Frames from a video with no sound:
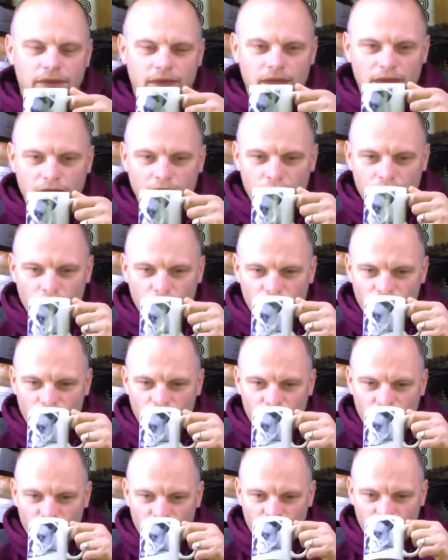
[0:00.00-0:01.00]

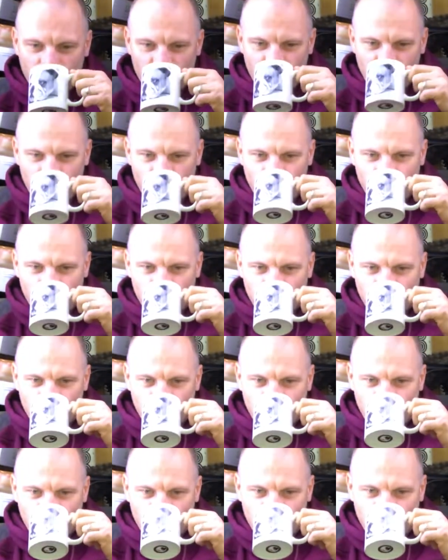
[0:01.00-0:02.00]

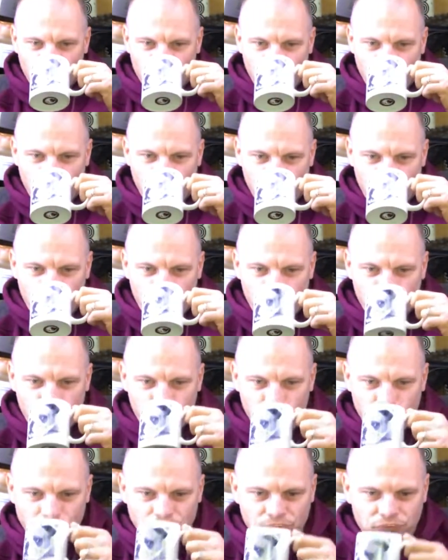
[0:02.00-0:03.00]

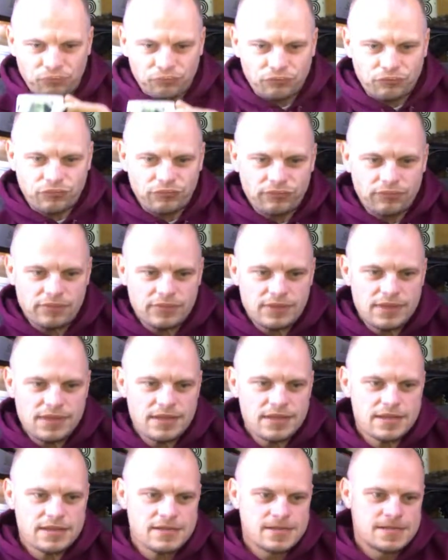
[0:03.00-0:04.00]
(silent)